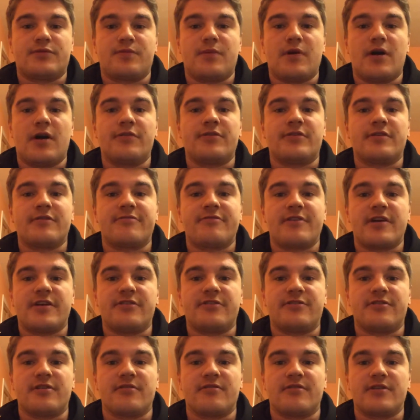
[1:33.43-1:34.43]
but
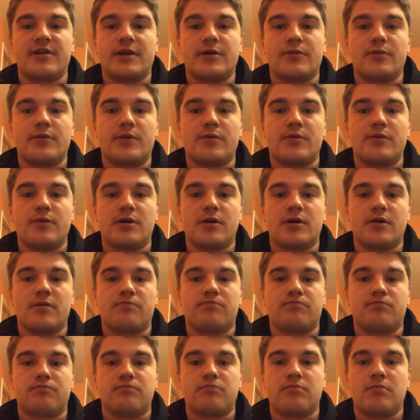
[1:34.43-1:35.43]
defensively we were
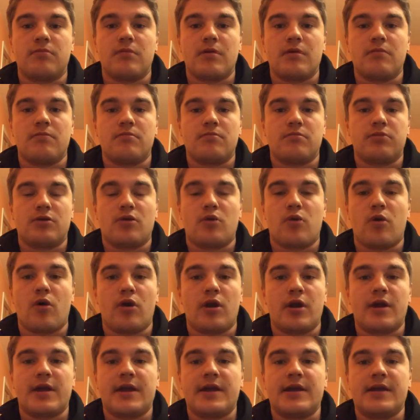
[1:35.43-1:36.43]

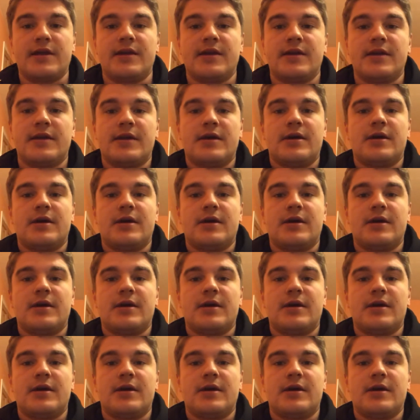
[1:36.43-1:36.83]
quality.